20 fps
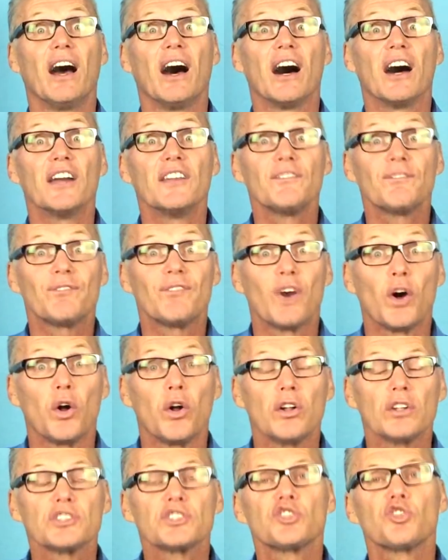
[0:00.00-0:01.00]

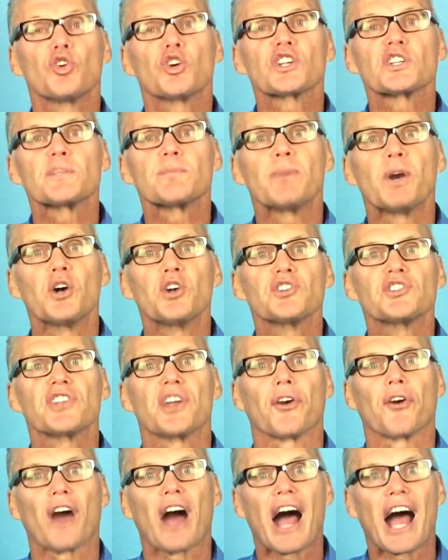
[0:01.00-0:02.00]
unfold to expose
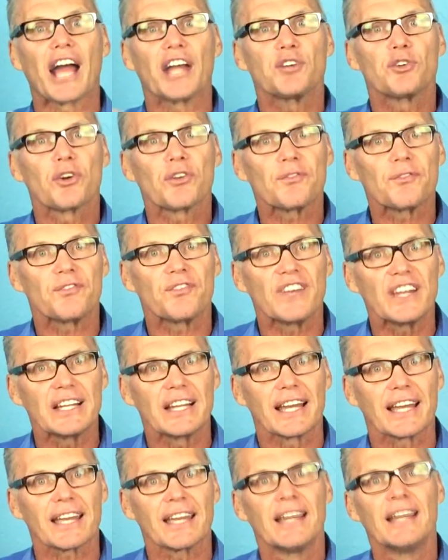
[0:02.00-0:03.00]
their
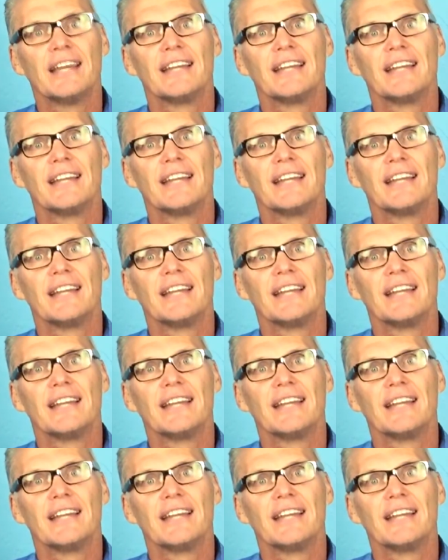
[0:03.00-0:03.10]
hydrophilic,